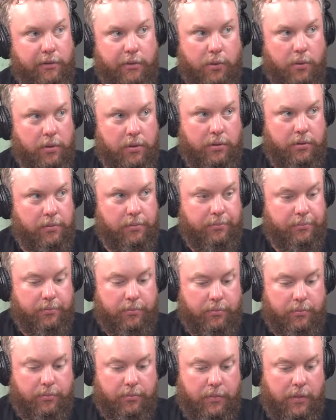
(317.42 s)
forest. I
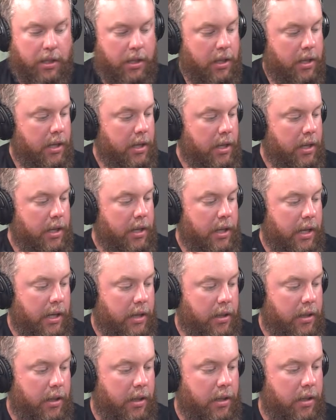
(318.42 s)
see.
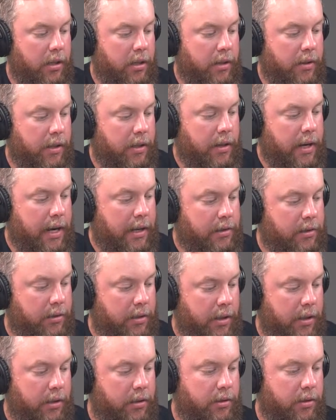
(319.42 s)
And then they're
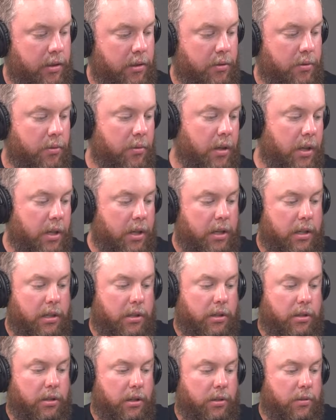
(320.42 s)
actually, so
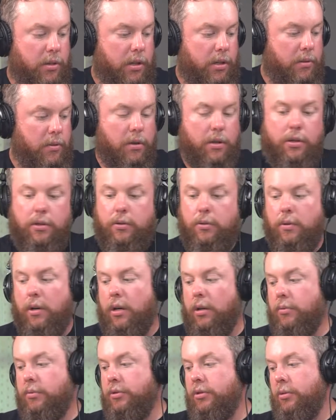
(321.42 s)
do you know who
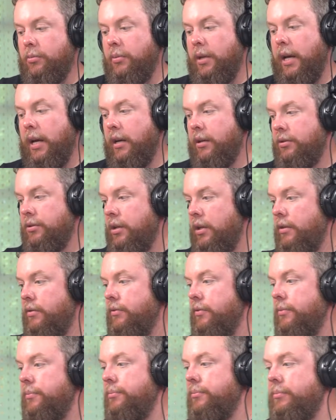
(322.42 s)
owns them now,
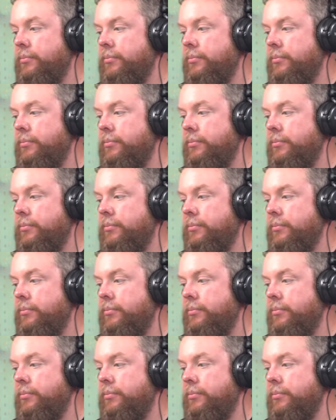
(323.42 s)
Jeff?